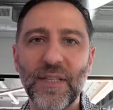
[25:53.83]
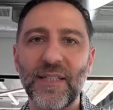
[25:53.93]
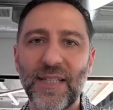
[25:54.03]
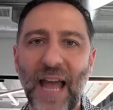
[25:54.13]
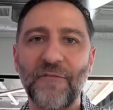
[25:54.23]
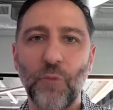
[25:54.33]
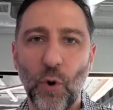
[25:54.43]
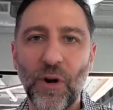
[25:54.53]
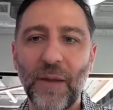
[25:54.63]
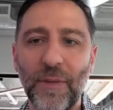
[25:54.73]
and staff
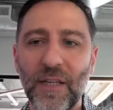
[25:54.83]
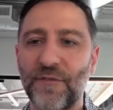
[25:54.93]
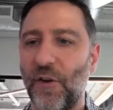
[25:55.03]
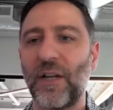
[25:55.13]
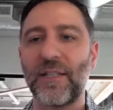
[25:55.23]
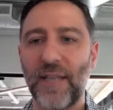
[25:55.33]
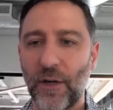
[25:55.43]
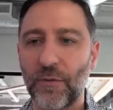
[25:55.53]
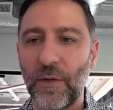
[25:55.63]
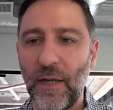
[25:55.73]
programming is front and
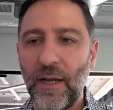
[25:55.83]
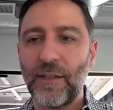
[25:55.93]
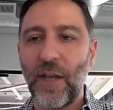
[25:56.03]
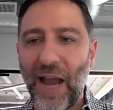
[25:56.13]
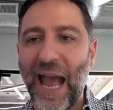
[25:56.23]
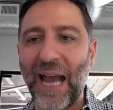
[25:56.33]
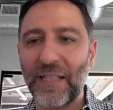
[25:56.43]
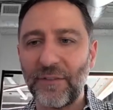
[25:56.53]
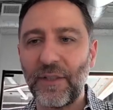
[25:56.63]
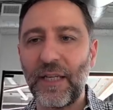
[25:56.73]
center. They're
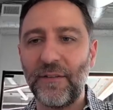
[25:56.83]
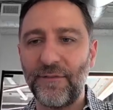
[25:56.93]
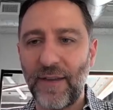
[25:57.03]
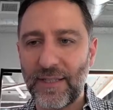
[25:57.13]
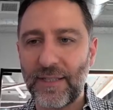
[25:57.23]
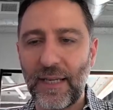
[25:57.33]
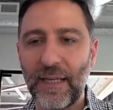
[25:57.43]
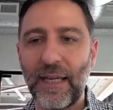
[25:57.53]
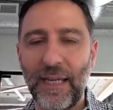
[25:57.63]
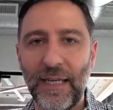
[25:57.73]
actively
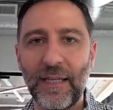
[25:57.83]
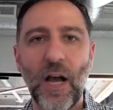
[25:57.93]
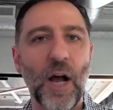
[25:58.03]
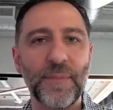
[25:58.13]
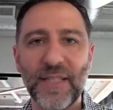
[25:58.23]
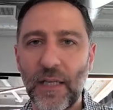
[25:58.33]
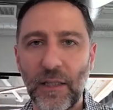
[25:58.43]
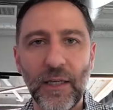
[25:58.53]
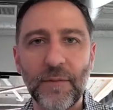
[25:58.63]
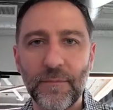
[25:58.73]
investing in
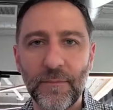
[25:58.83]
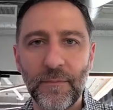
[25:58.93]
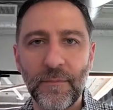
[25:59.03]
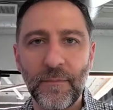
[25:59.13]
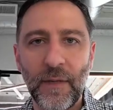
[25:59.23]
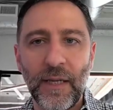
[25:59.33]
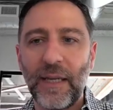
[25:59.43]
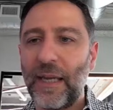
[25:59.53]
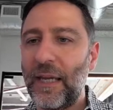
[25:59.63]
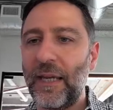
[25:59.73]
upskilling,
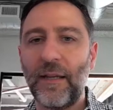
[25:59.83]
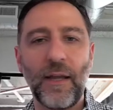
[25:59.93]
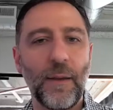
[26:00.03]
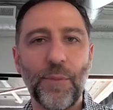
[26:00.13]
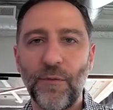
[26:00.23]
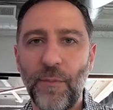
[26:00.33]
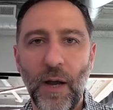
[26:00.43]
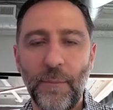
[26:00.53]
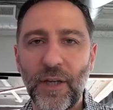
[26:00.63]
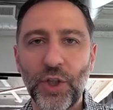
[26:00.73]
in
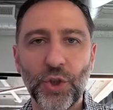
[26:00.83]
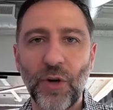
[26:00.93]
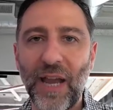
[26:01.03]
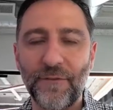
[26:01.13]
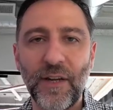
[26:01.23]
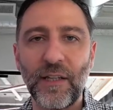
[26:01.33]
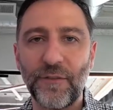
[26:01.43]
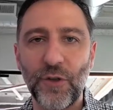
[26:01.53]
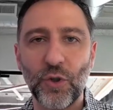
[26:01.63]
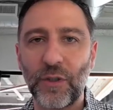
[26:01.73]
making sure every
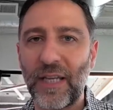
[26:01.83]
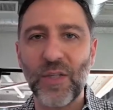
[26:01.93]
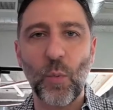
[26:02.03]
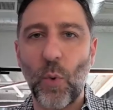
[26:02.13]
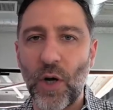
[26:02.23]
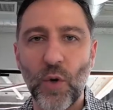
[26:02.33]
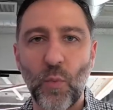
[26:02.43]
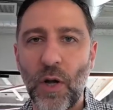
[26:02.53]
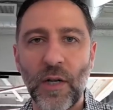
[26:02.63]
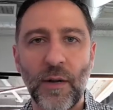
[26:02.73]
individual gets a
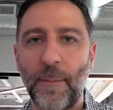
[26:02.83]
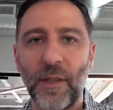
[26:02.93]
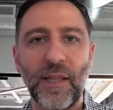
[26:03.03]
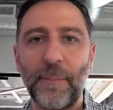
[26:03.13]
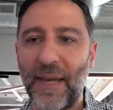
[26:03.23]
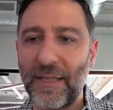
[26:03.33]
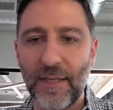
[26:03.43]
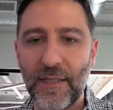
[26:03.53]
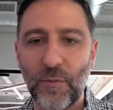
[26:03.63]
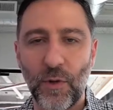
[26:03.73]
one-on-one on a monthly
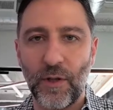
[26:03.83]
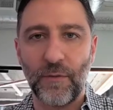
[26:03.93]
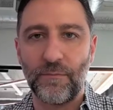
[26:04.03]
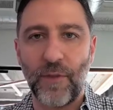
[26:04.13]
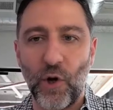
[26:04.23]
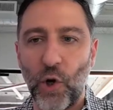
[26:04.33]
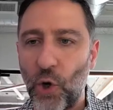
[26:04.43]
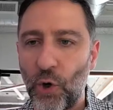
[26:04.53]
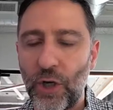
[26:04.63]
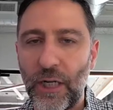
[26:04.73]
basis where they're
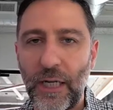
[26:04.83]
heard.